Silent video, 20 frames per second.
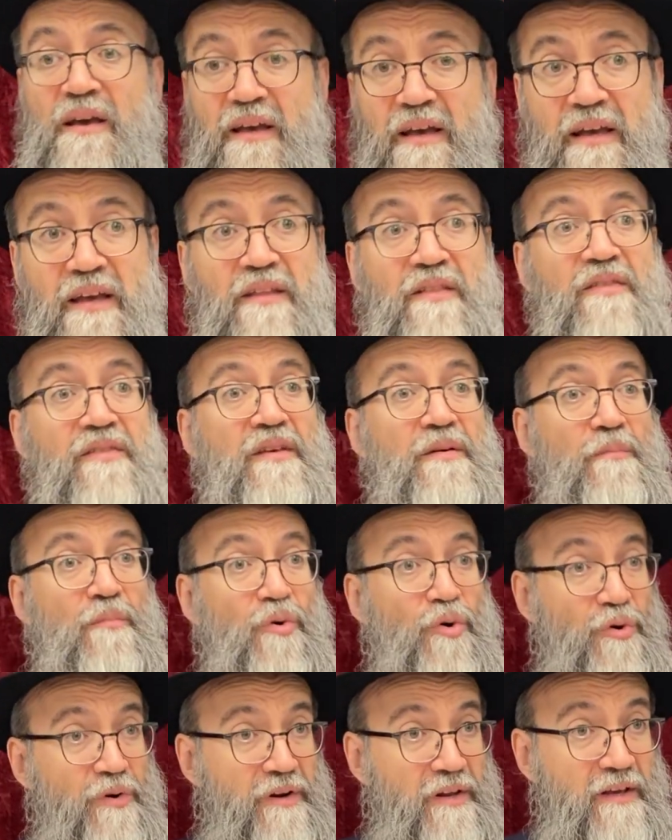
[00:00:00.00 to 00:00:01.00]
in the
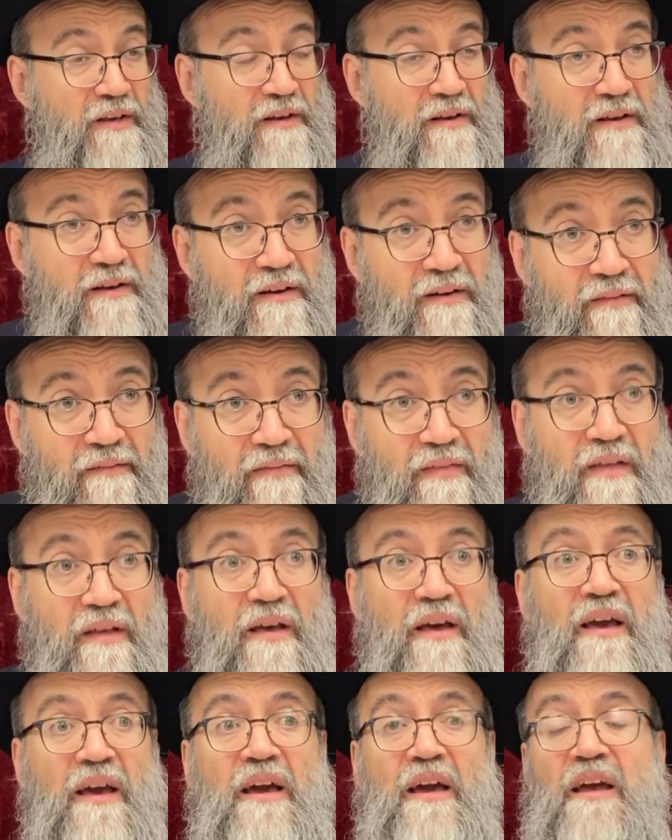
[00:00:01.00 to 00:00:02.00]
morning,
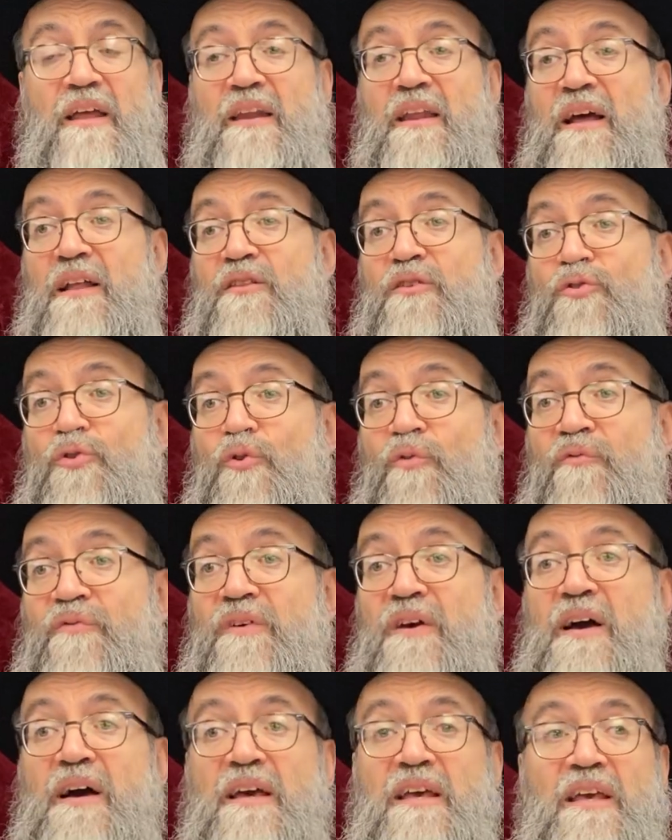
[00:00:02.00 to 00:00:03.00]
and not
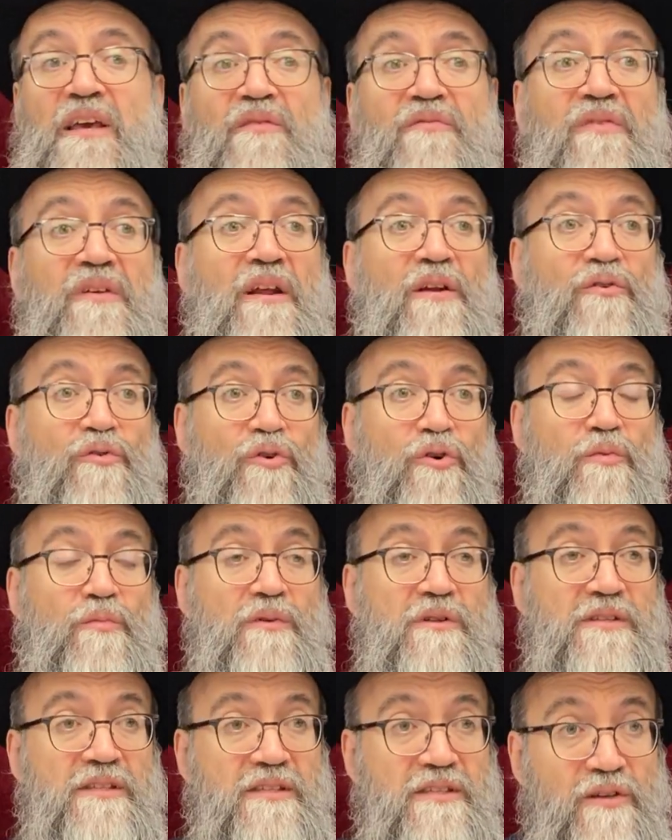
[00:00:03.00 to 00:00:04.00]
koveya even a
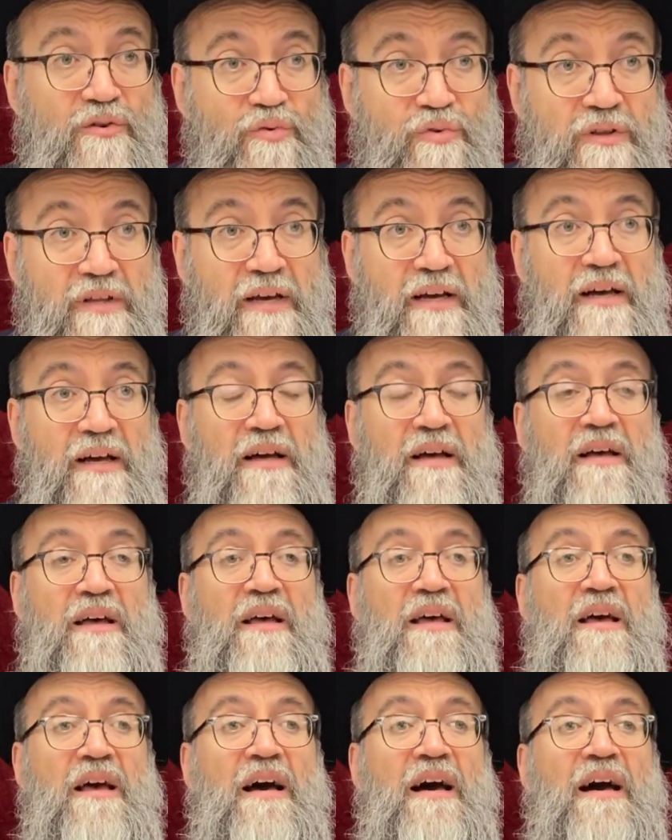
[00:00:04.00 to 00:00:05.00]
normal seuda
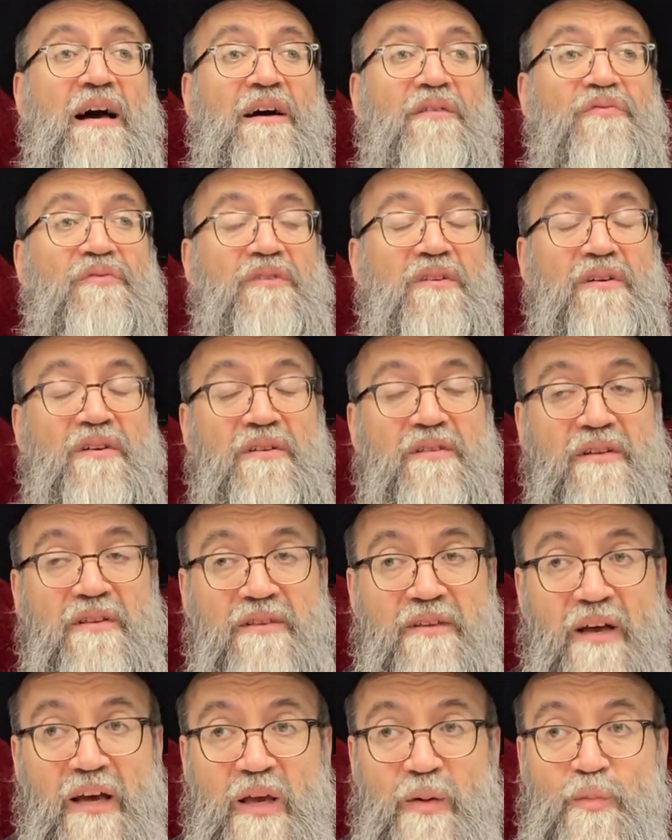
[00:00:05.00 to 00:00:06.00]
after the
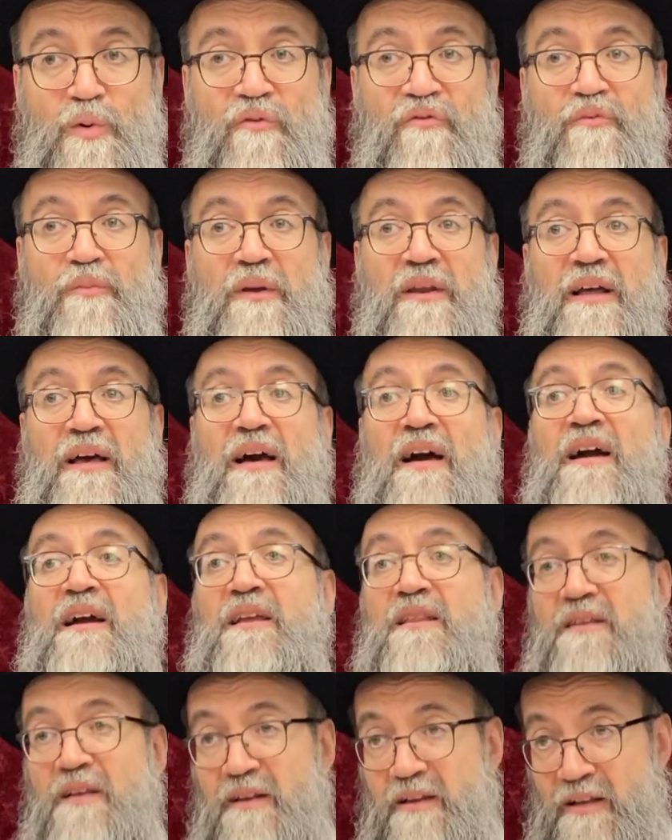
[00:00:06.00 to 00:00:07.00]
time of mincha
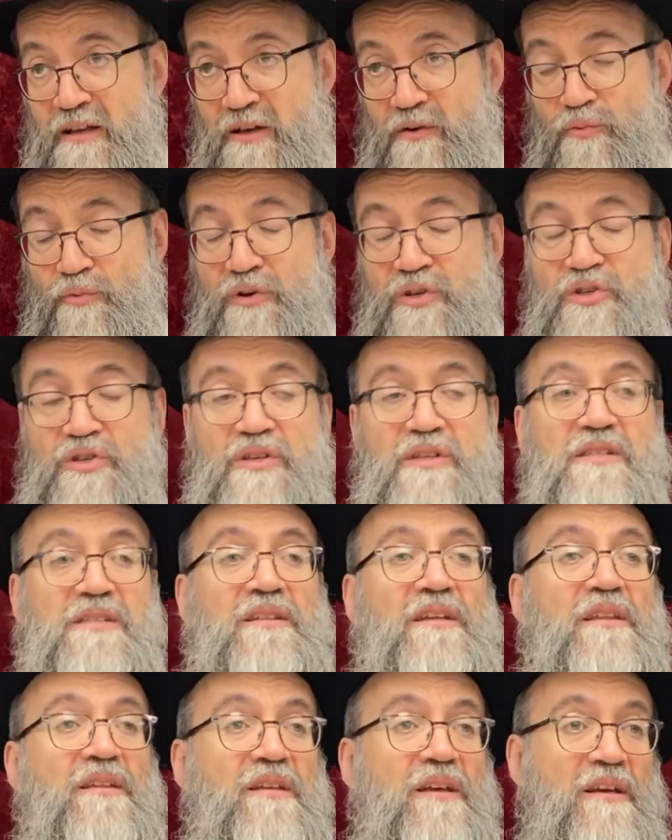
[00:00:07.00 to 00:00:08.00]
ktana, which is
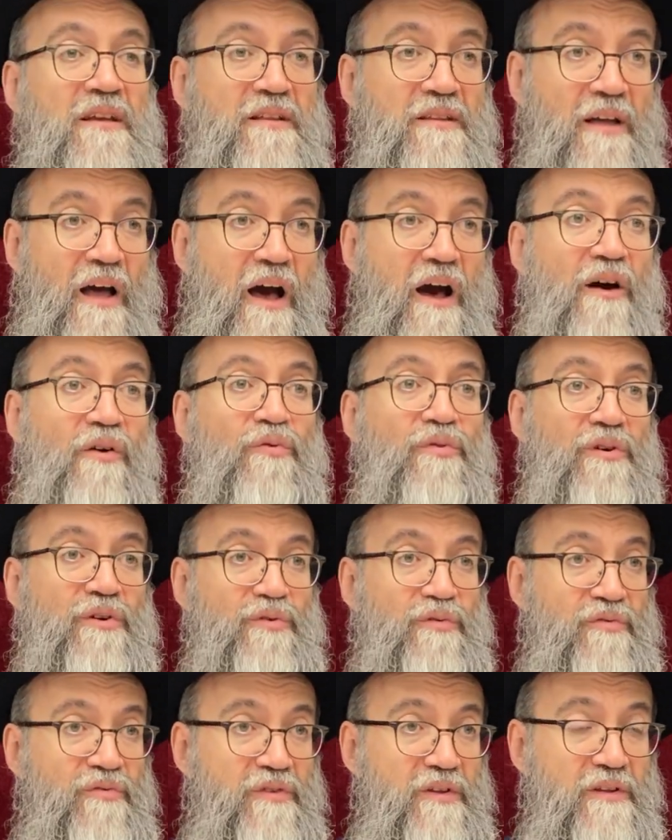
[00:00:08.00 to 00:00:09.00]
the 10th
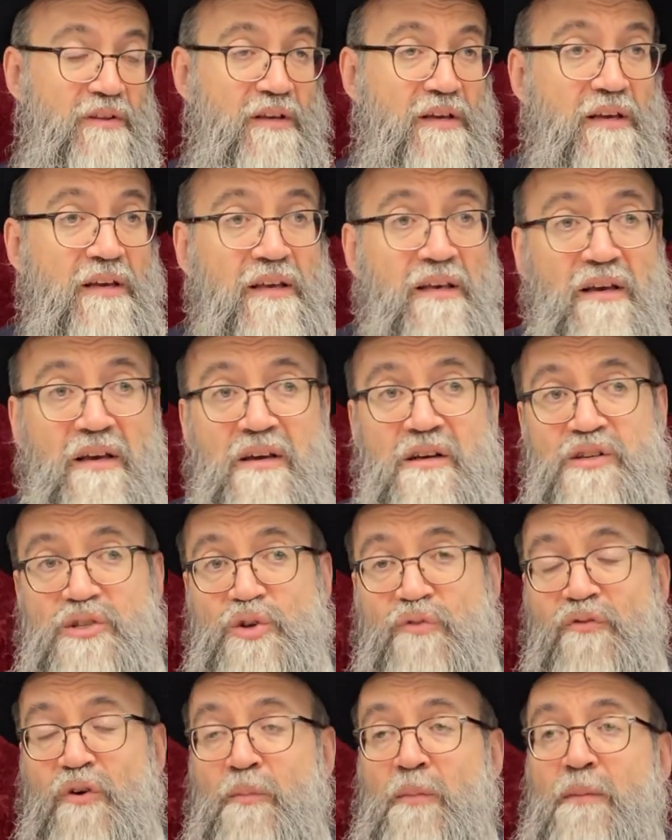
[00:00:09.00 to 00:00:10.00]
hour of the day.
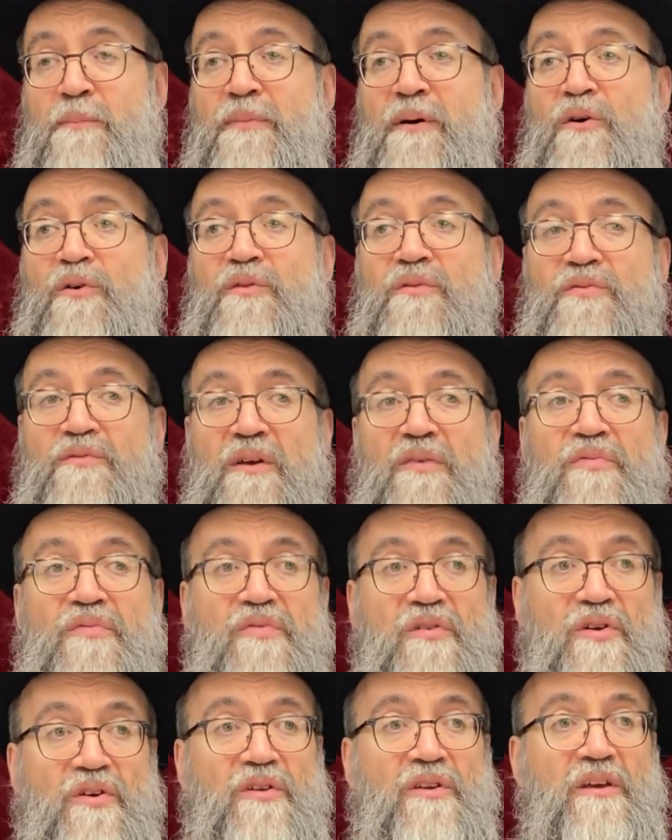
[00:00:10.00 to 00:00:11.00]
So from about
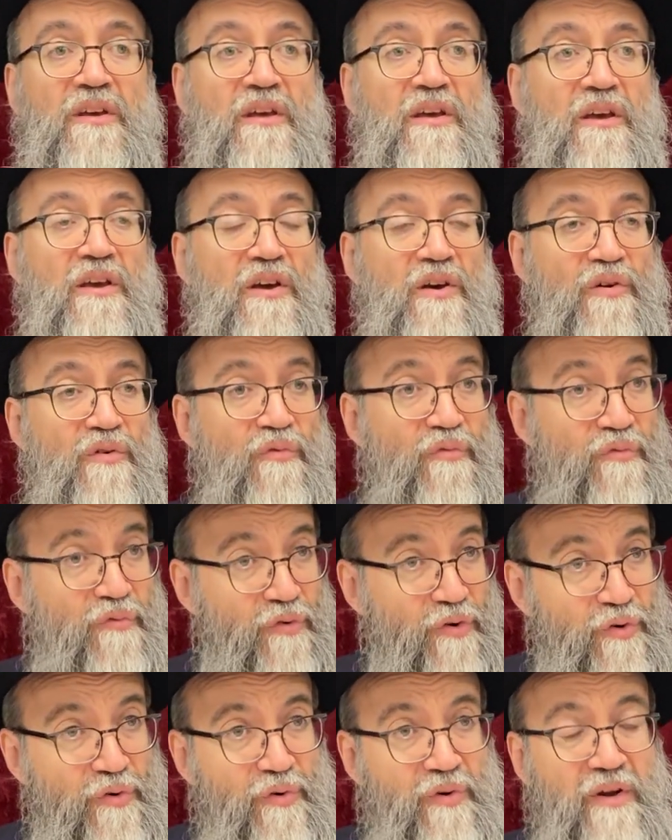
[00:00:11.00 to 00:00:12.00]
3:30,
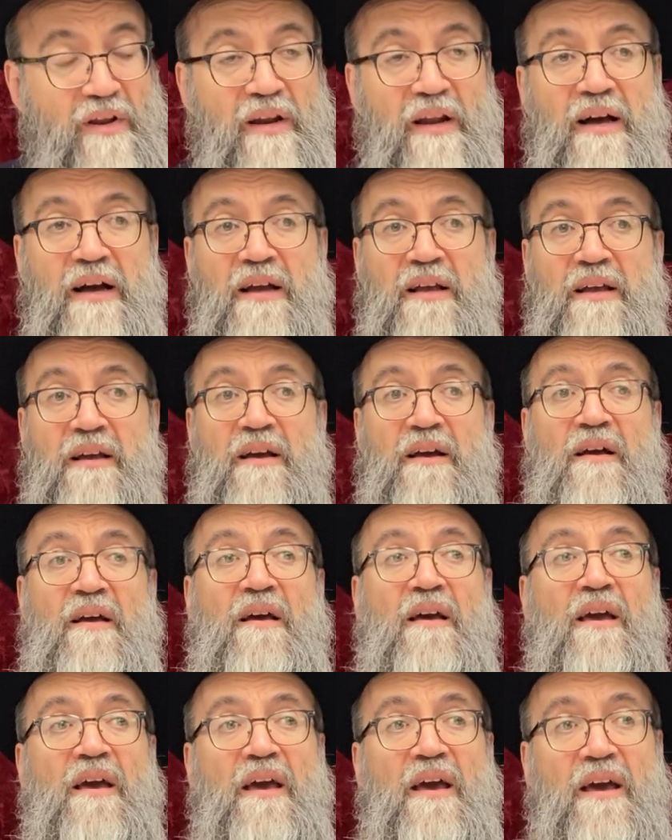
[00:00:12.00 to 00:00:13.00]
4 o'clock,
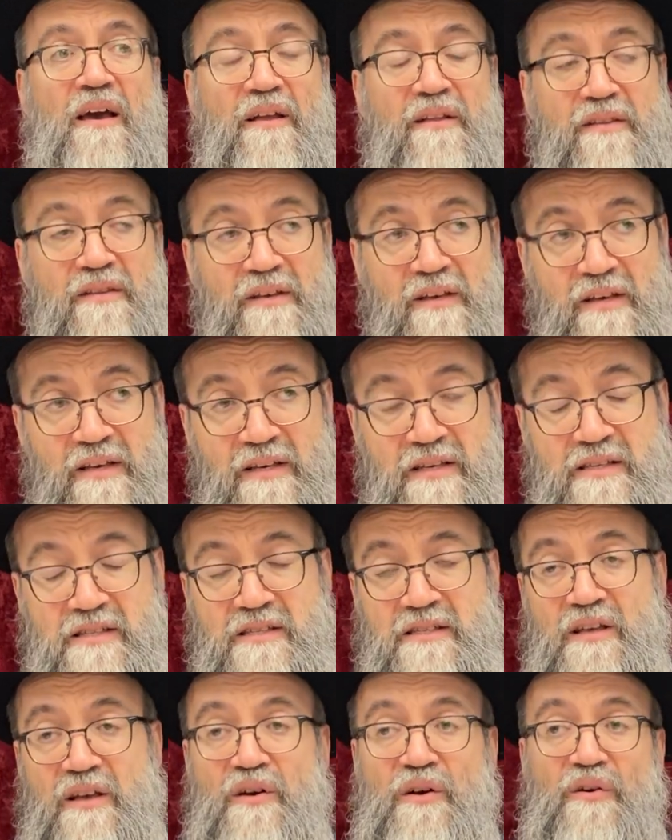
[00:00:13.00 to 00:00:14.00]
it is